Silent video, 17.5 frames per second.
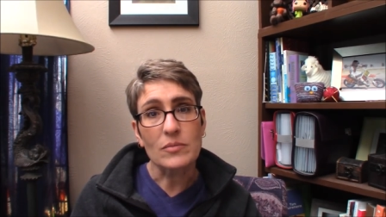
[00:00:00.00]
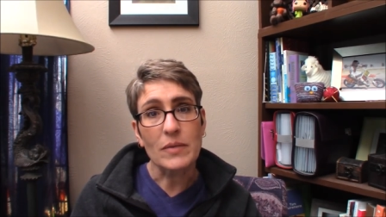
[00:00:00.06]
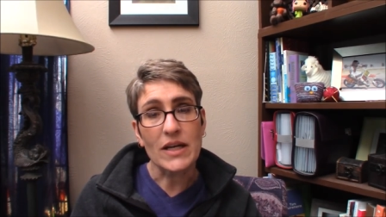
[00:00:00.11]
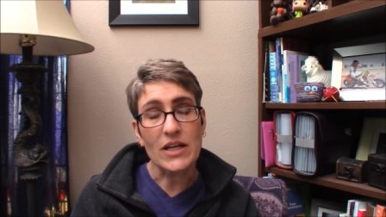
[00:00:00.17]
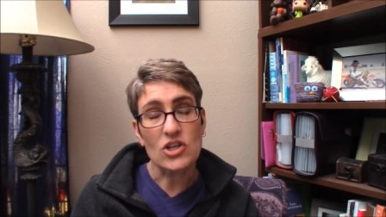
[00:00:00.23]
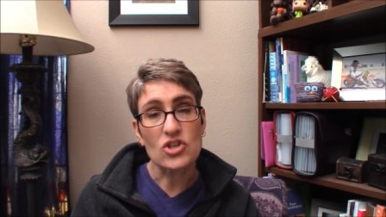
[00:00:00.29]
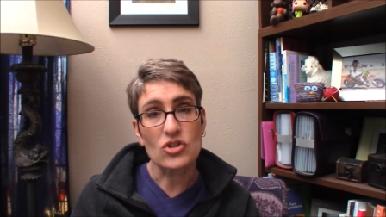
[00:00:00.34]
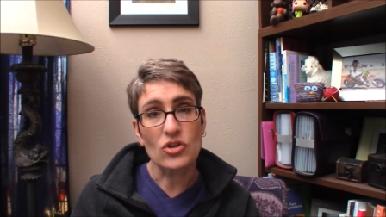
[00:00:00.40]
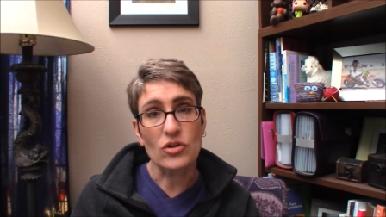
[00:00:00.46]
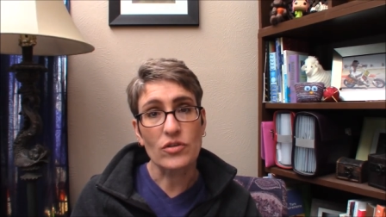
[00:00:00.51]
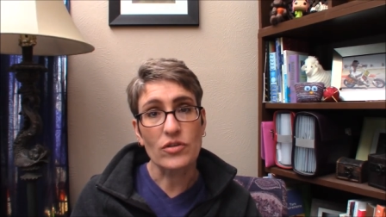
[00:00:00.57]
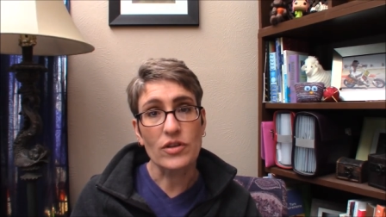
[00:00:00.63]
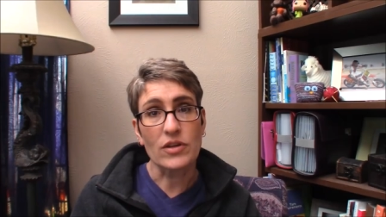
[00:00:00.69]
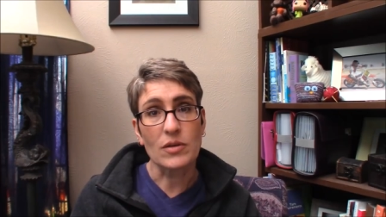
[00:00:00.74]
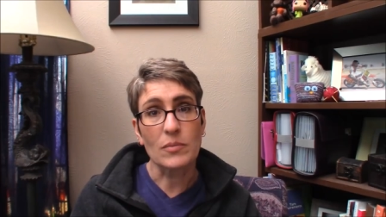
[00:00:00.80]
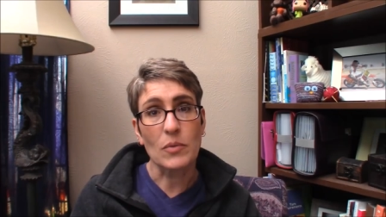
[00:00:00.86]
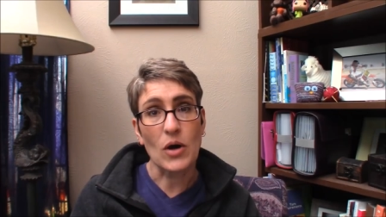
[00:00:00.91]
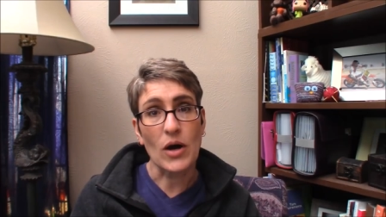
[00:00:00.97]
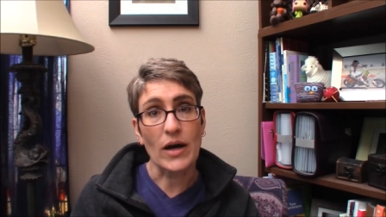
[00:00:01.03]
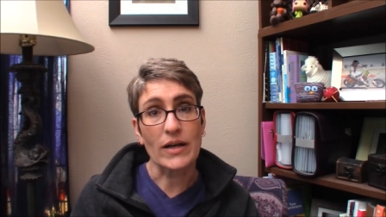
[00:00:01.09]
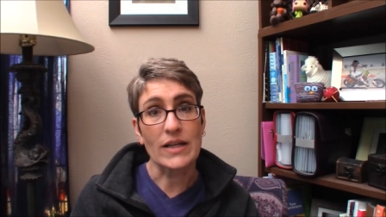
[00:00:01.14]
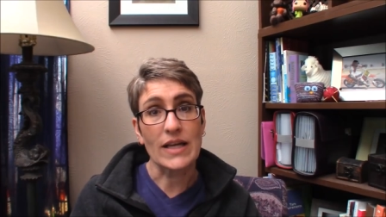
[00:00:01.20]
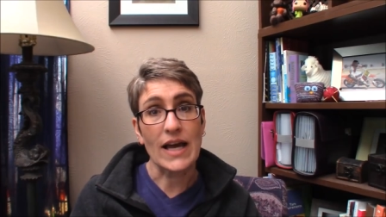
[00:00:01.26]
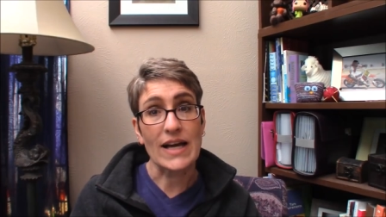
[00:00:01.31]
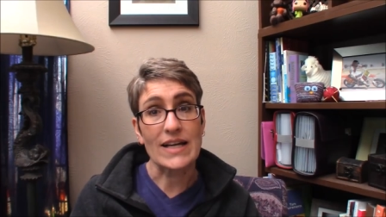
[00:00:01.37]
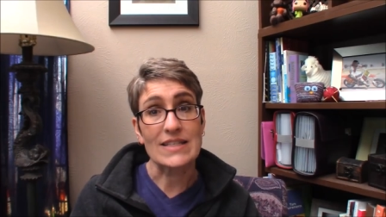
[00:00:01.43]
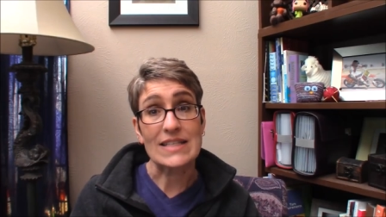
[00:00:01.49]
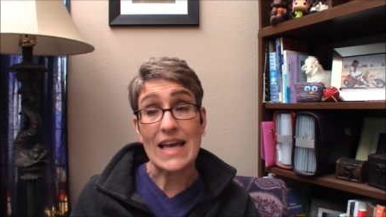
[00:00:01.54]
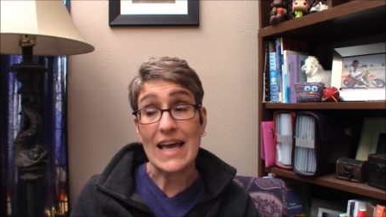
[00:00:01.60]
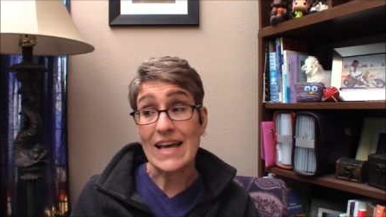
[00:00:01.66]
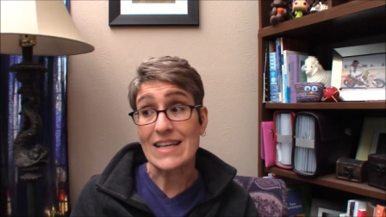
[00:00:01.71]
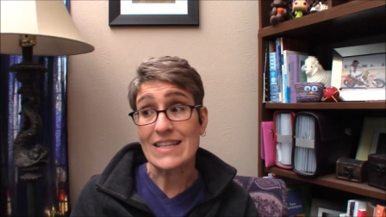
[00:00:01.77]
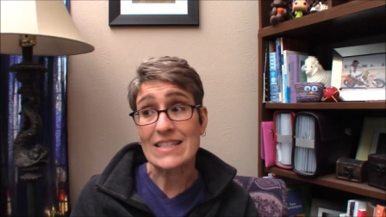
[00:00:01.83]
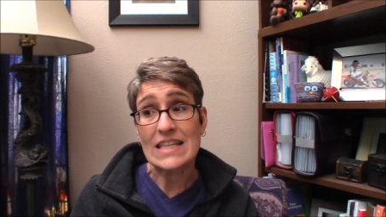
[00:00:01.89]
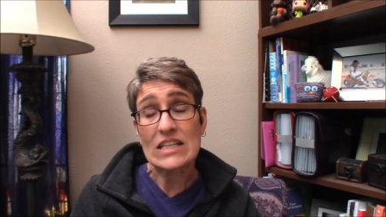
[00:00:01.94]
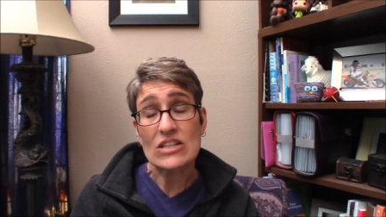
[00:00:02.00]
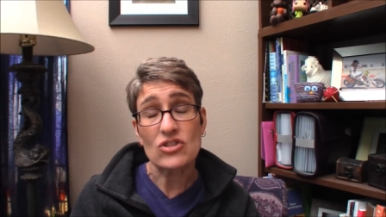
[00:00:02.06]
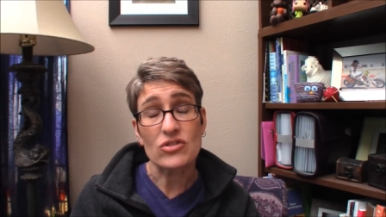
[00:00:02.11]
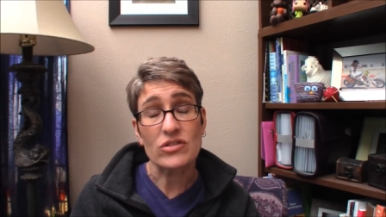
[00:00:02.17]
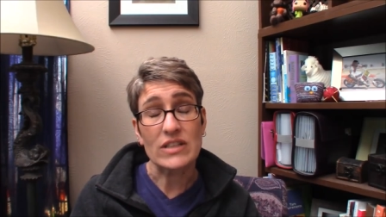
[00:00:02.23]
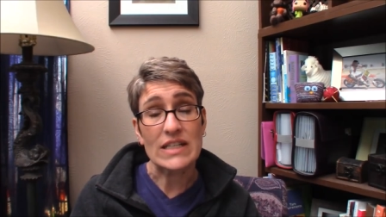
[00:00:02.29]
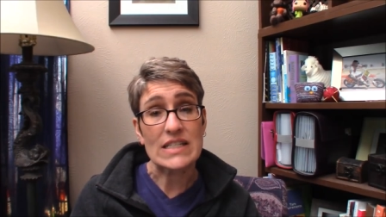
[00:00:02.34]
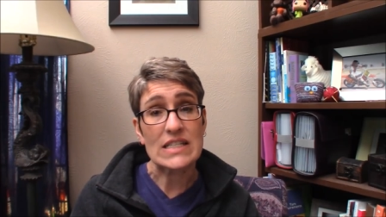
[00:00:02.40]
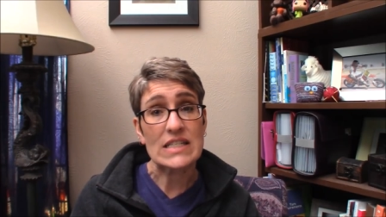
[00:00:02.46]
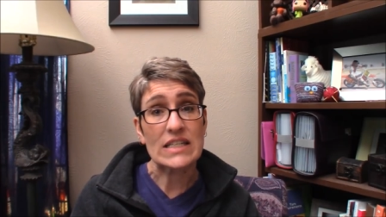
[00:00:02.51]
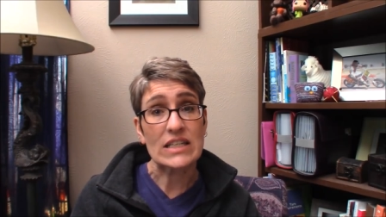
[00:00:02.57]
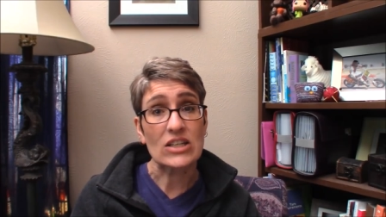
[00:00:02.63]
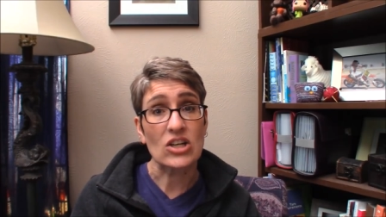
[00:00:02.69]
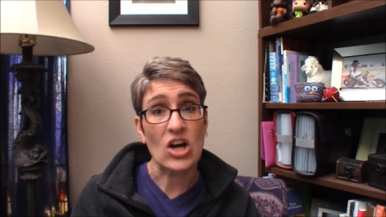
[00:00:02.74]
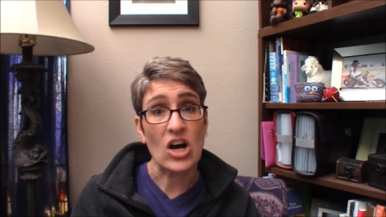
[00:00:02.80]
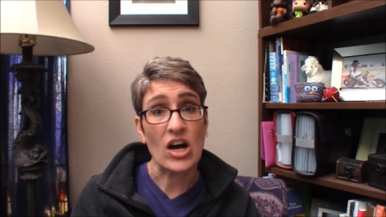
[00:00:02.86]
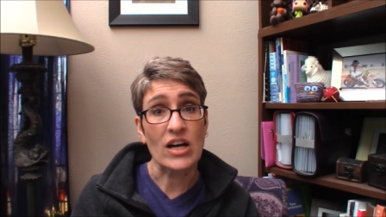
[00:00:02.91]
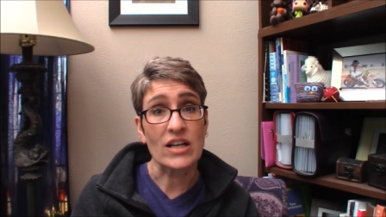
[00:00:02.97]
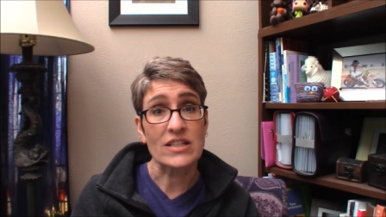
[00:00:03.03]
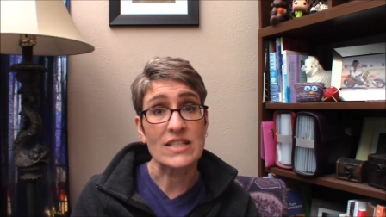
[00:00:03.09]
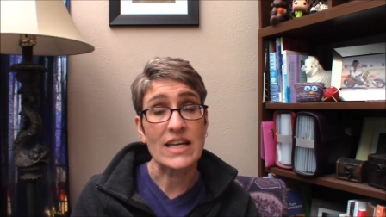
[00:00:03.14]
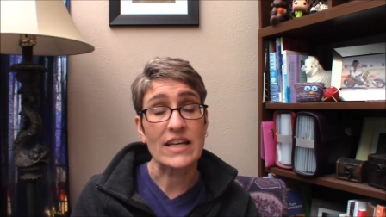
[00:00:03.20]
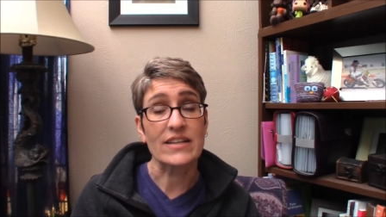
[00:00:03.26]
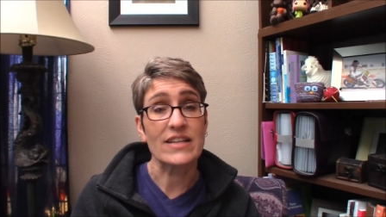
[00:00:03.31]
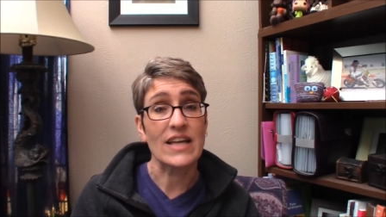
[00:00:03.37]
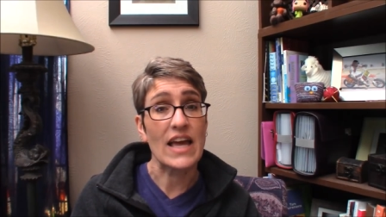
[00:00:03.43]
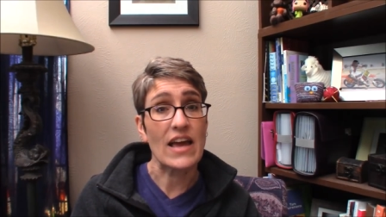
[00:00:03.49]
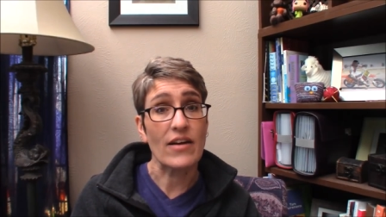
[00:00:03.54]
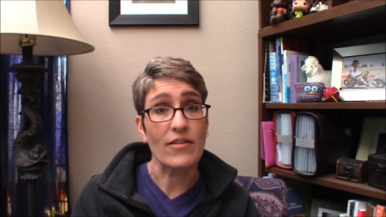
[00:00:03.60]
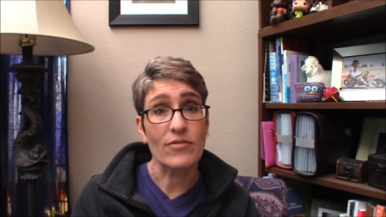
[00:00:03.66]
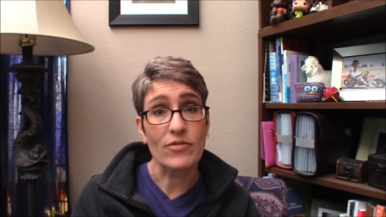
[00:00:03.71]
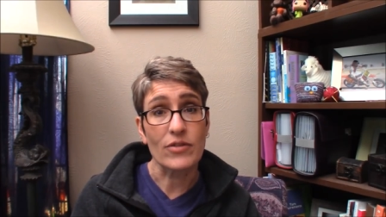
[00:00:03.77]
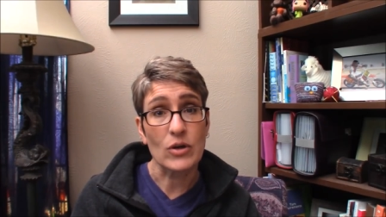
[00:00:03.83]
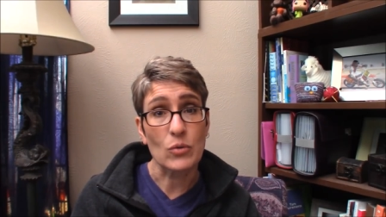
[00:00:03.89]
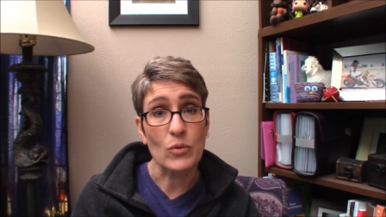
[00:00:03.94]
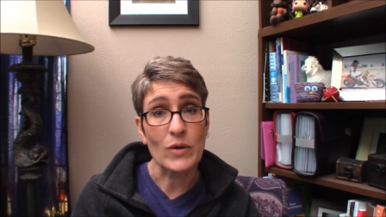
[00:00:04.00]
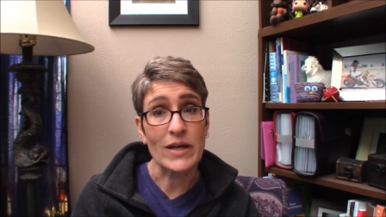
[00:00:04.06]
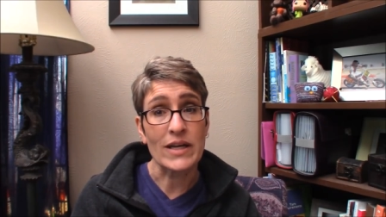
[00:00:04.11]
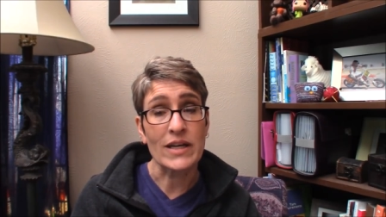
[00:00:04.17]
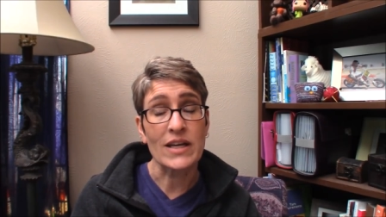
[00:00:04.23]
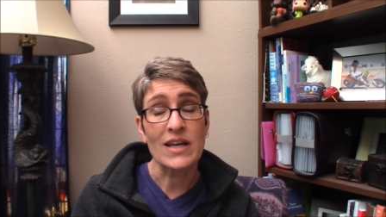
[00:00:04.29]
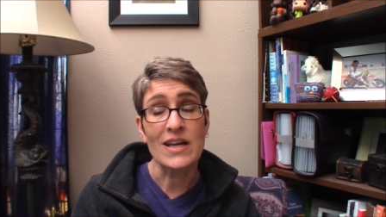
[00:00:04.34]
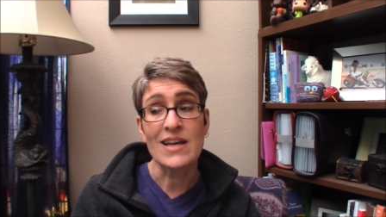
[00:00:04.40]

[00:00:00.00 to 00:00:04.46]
make sure that the podcast has interesting content every week